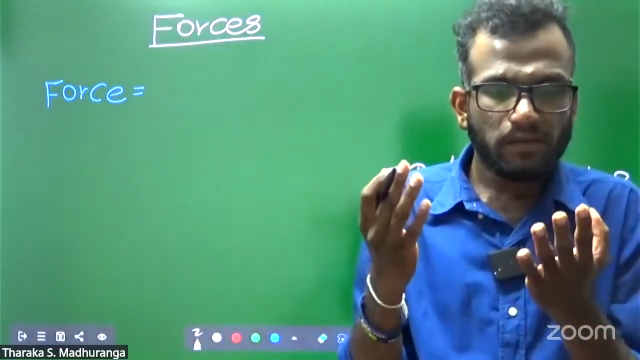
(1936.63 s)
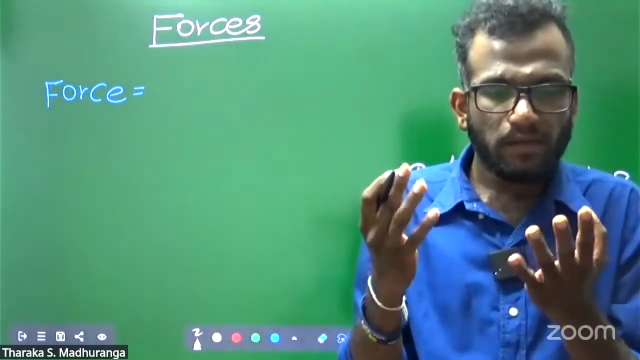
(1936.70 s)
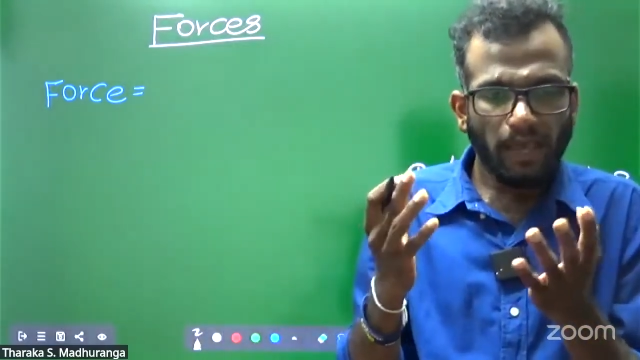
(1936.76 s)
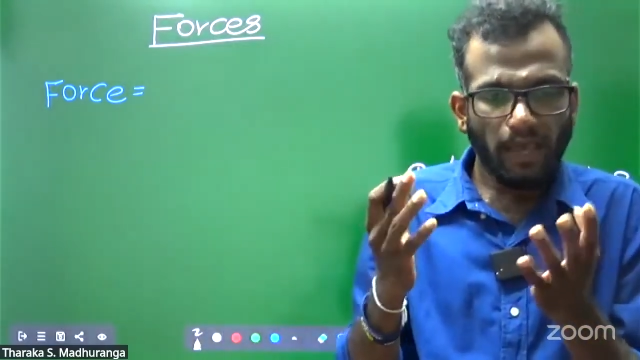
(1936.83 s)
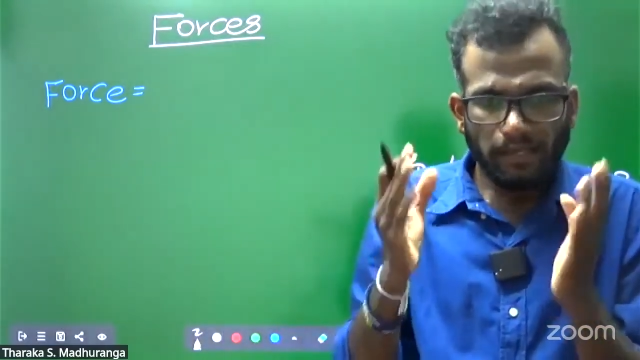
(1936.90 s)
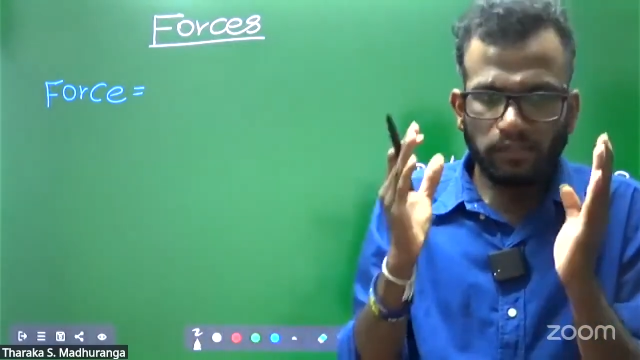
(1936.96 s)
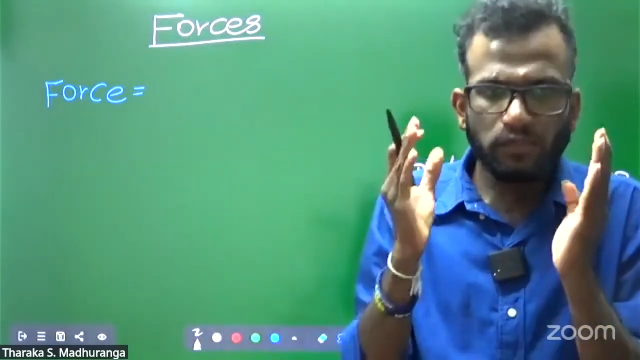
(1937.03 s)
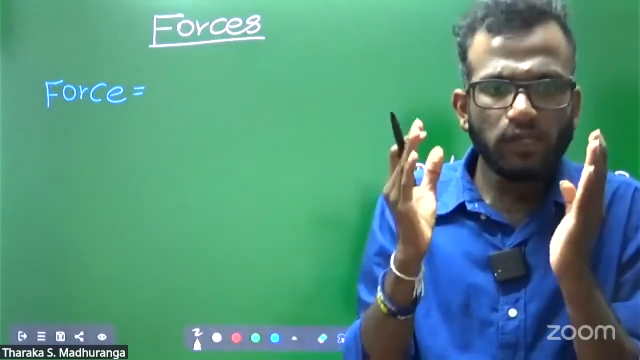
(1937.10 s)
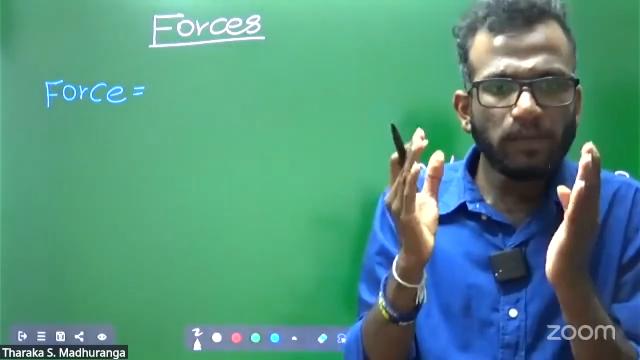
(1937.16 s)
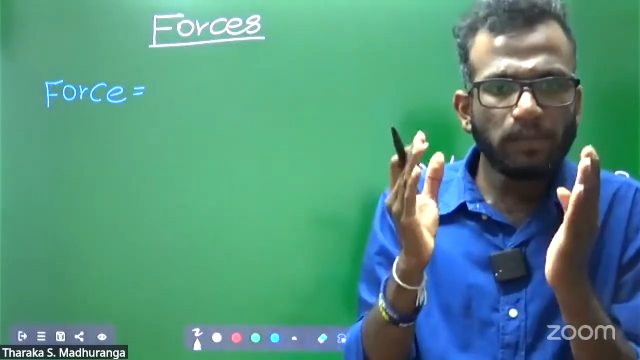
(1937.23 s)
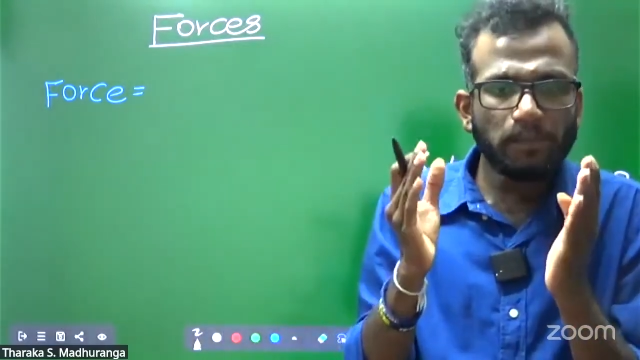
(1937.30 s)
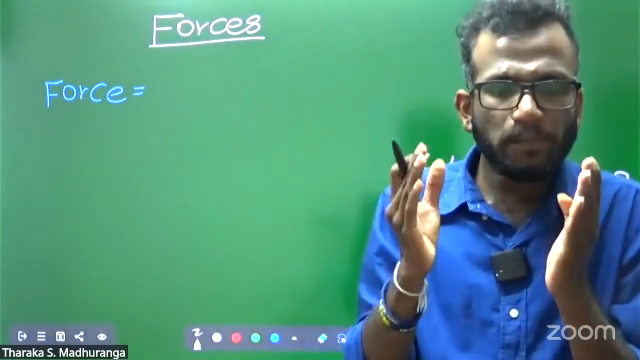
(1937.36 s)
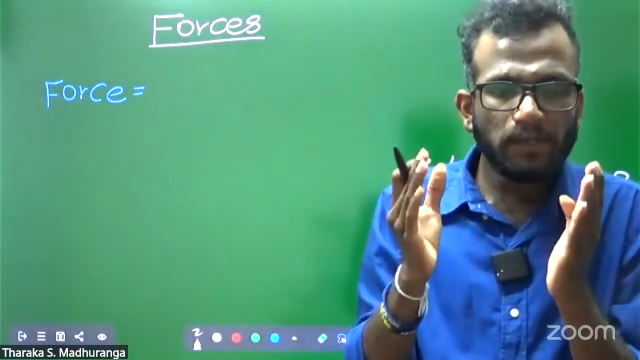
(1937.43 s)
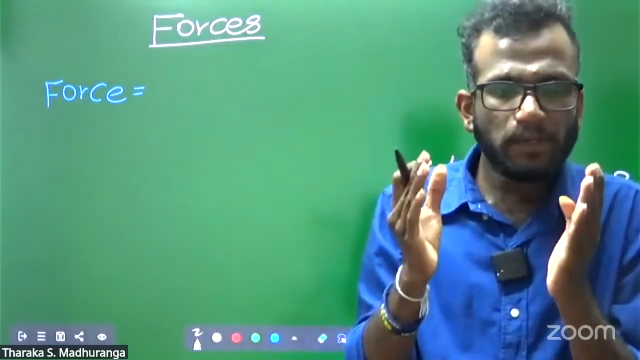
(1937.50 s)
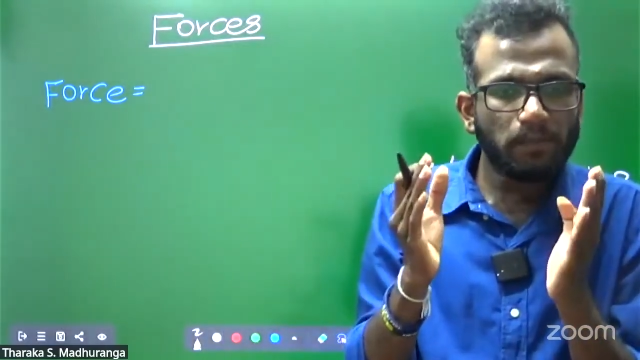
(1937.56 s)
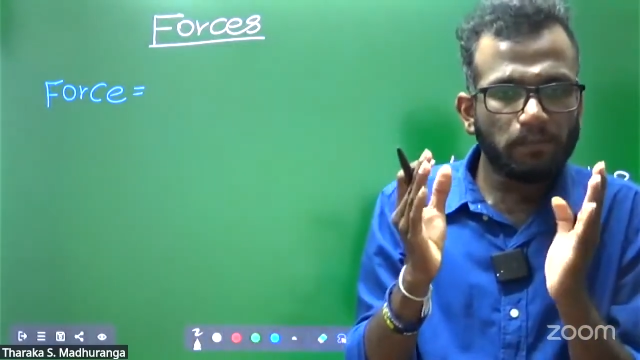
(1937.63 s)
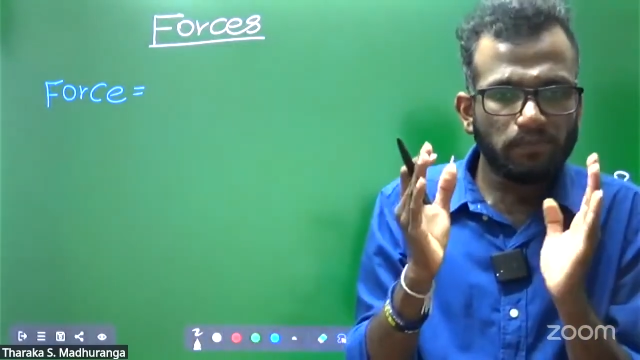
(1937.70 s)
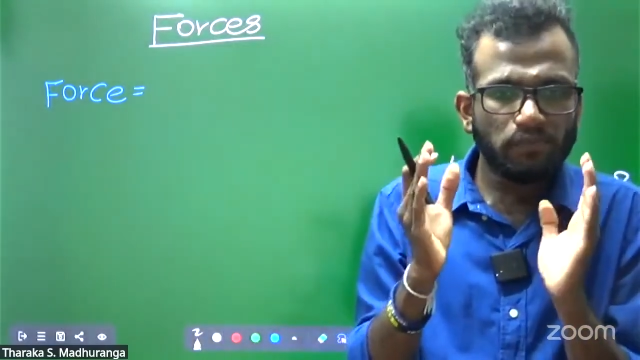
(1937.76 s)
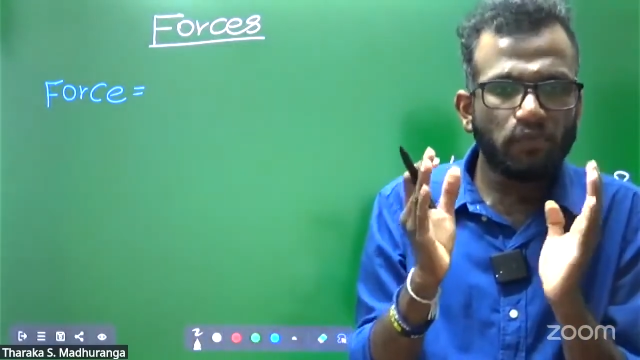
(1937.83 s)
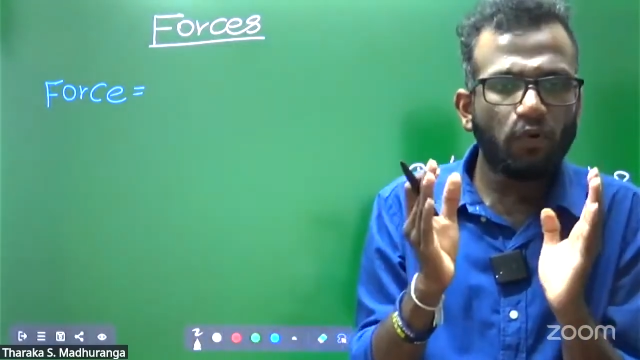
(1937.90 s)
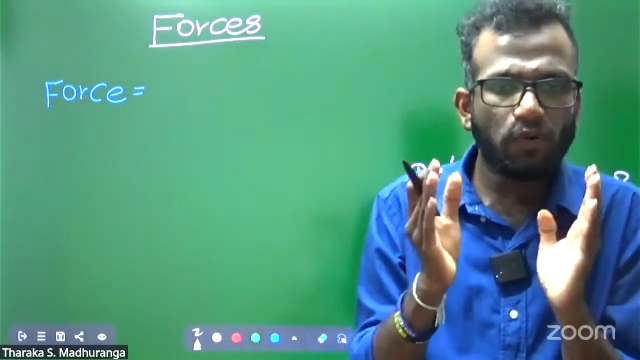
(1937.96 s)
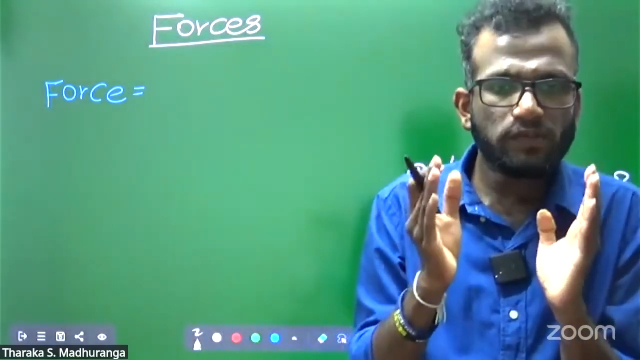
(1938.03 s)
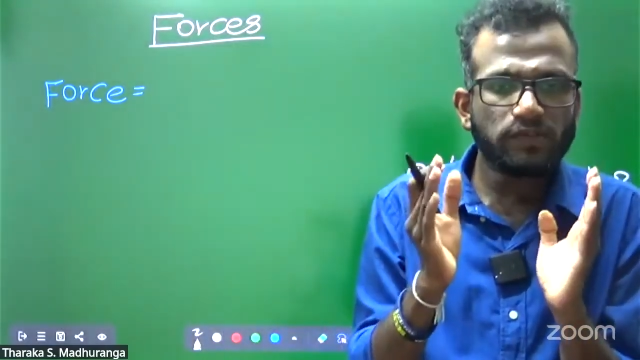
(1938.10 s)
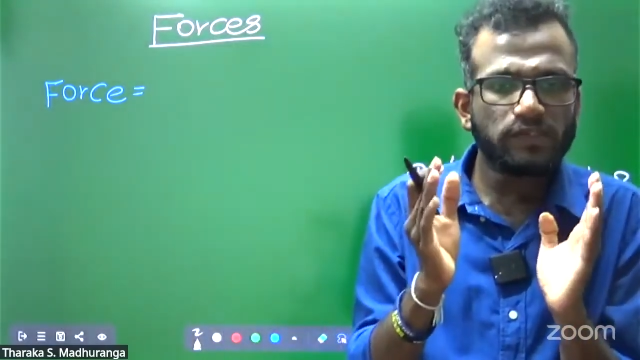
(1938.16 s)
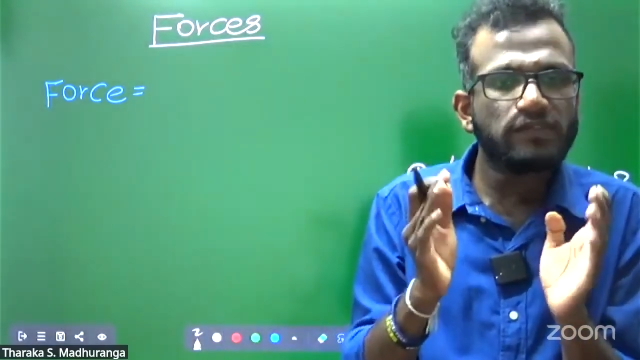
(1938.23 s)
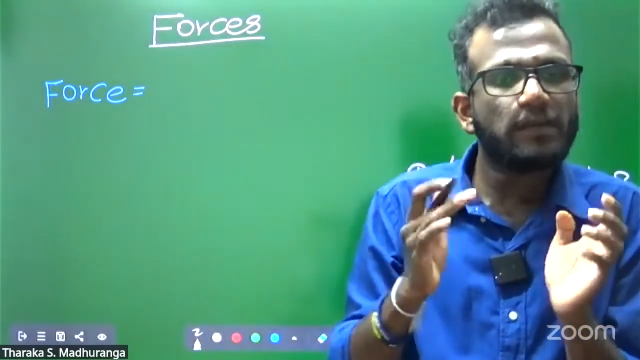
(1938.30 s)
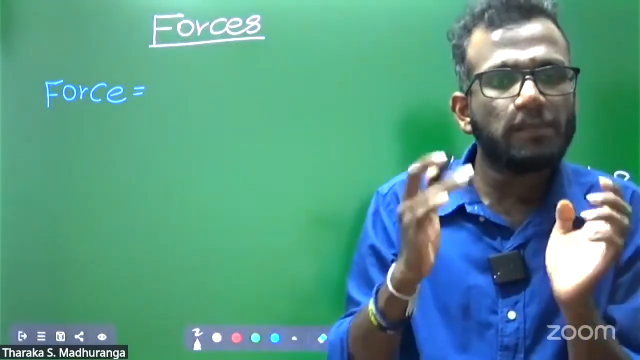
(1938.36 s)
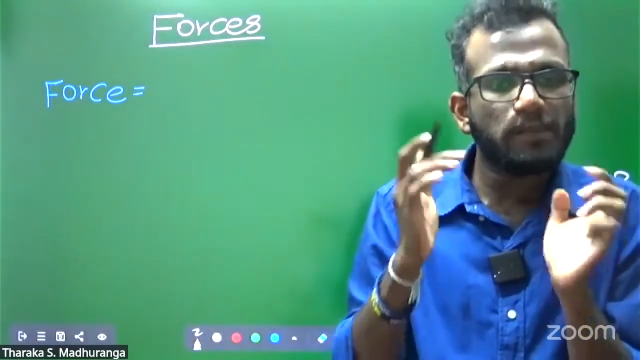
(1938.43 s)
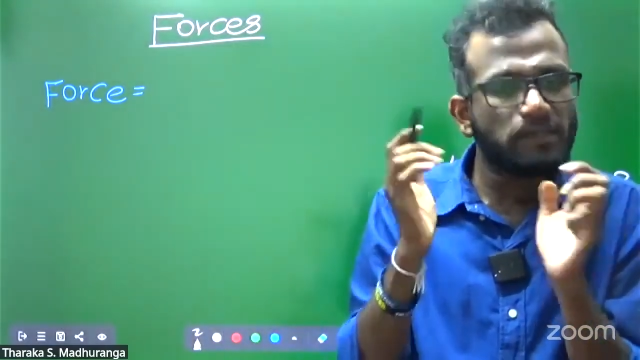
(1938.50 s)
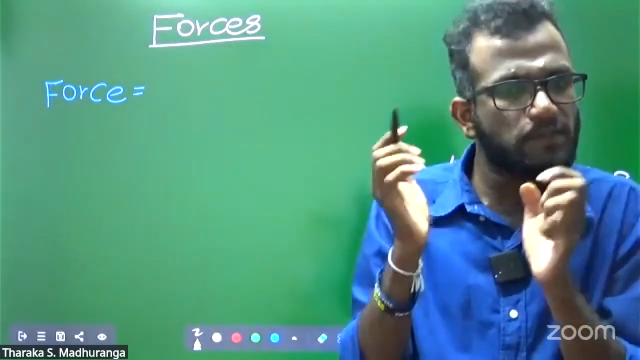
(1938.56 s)
Actually, force is a
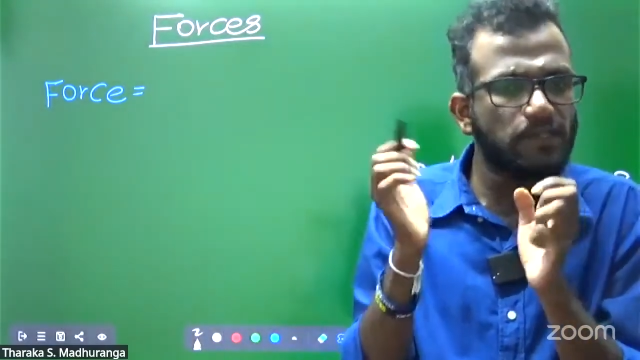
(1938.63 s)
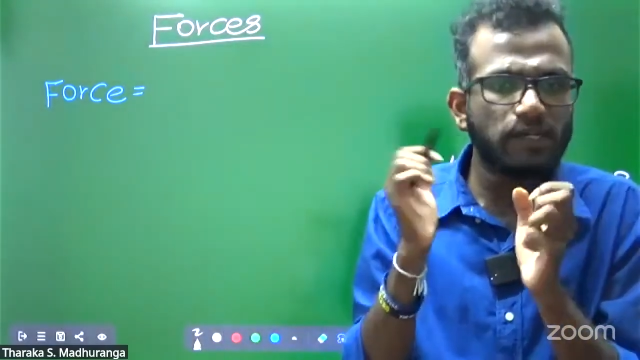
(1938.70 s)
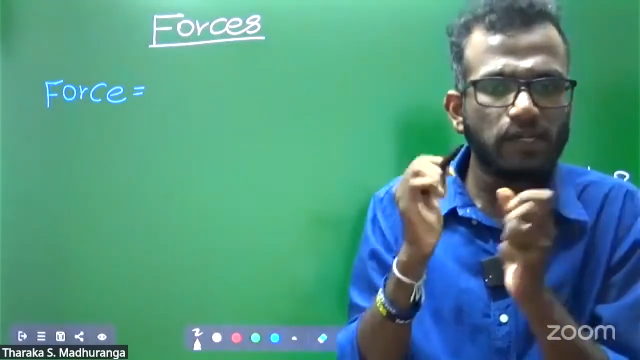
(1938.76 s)
physical